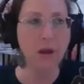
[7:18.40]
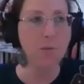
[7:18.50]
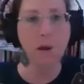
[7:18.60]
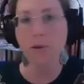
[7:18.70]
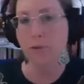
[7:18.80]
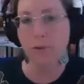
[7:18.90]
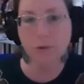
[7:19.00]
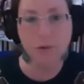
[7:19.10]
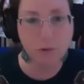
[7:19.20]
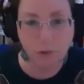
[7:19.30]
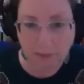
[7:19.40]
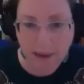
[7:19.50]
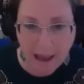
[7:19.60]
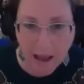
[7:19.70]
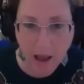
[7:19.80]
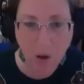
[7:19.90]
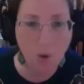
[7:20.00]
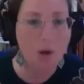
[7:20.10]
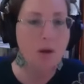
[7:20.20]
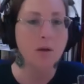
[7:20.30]
a month or two from now,
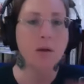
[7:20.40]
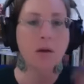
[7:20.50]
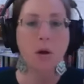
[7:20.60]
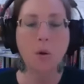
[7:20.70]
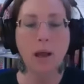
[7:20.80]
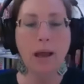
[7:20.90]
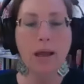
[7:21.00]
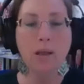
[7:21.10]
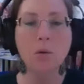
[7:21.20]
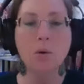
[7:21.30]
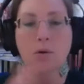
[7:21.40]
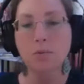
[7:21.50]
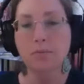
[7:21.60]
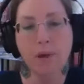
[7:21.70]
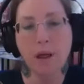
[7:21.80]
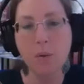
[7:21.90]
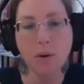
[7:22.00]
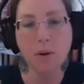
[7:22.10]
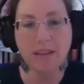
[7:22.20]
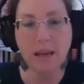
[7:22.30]
and you probably won't
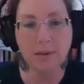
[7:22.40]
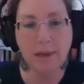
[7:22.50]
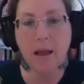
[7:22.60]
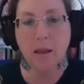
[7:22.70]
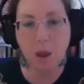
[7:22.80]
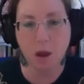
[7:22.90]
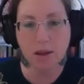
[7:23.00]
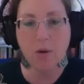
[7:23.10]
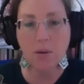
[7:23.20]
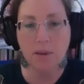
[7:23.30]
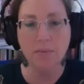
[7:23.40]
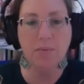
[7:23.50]
even take that long, you know what I mean?